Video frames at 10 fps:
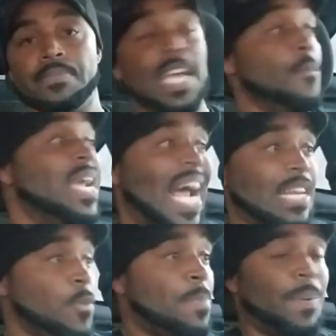And
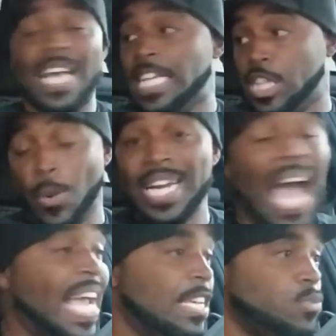we play in 3
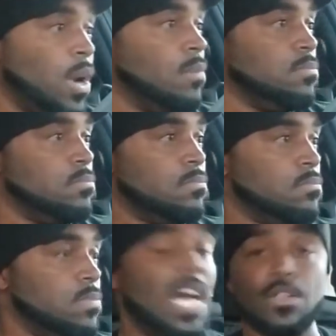days. Well,
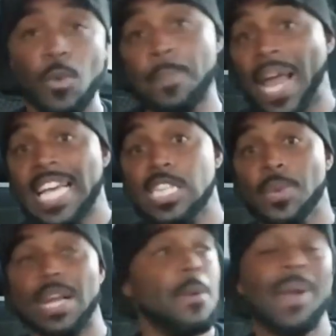yeah, we play
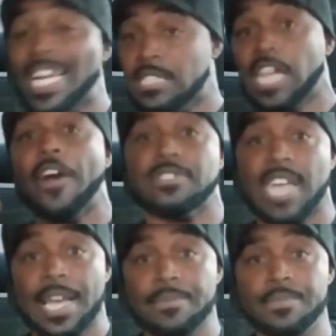this
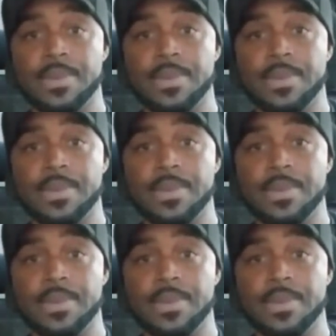Thursday